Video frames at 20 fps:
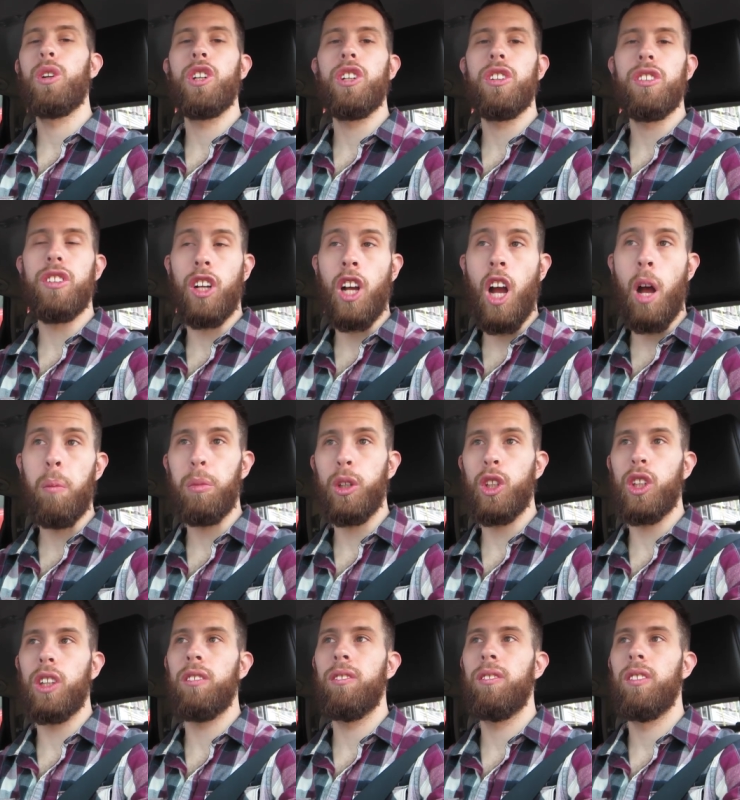just
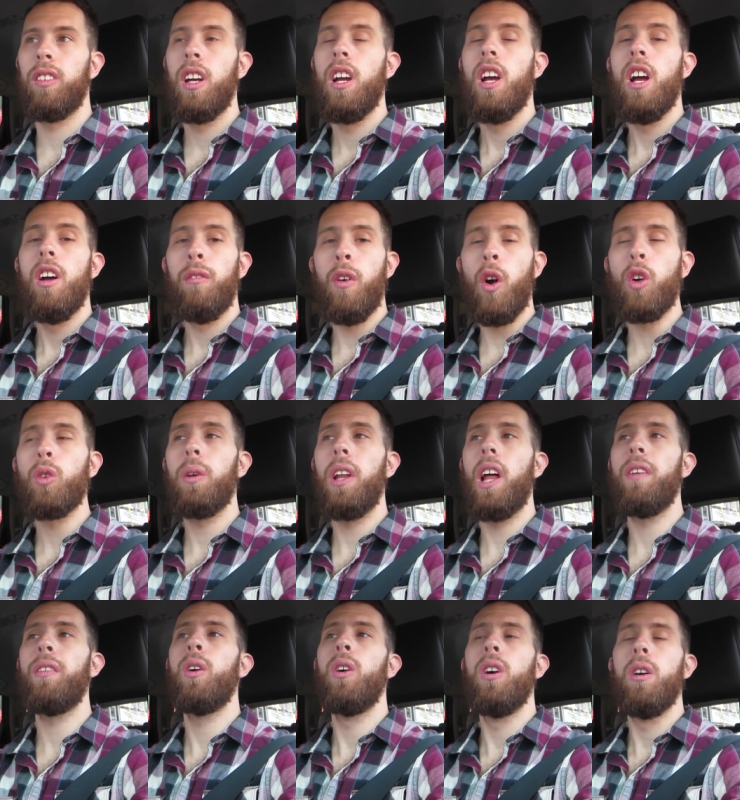accomplishing. Folks, we
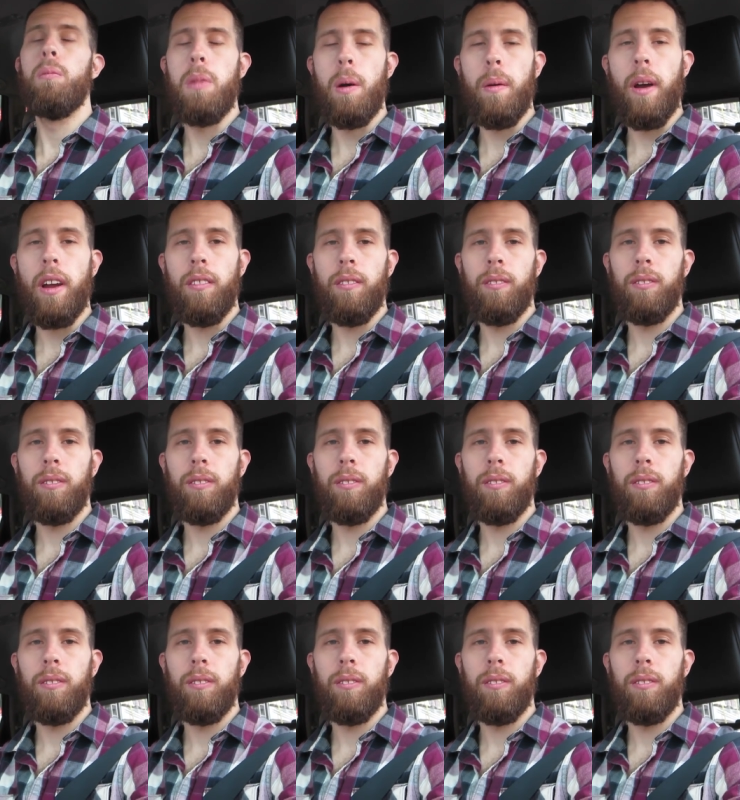love you. Bye bye.